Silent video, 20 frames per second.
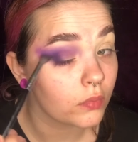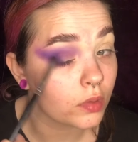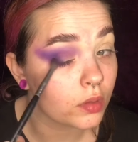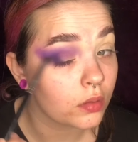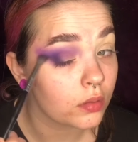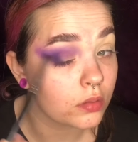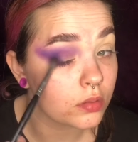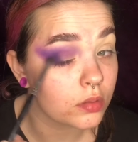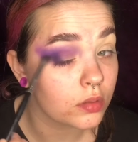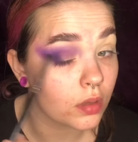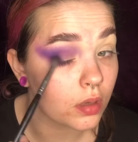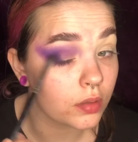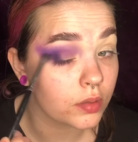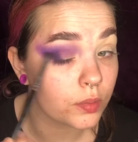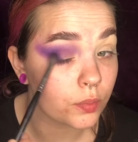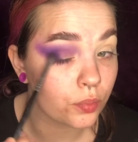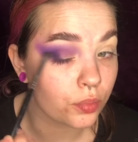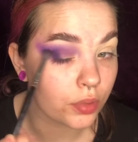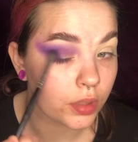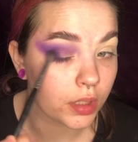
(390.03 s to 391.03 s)
Start to
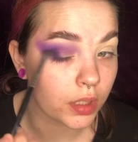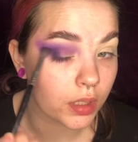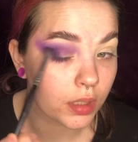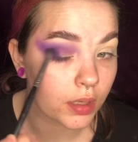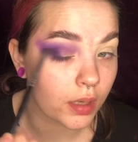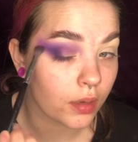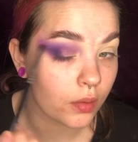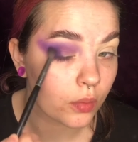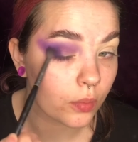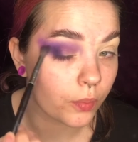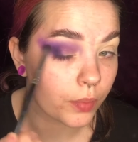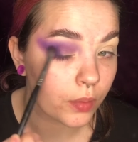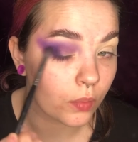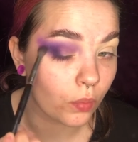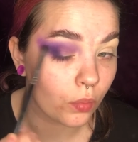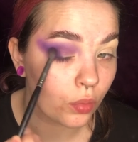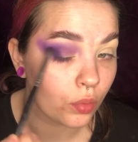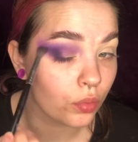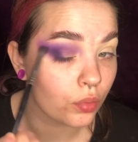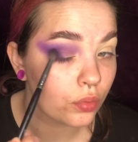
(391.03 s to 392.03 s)
bring it out a bit
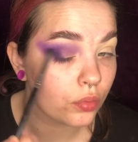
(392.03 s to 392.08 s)
more.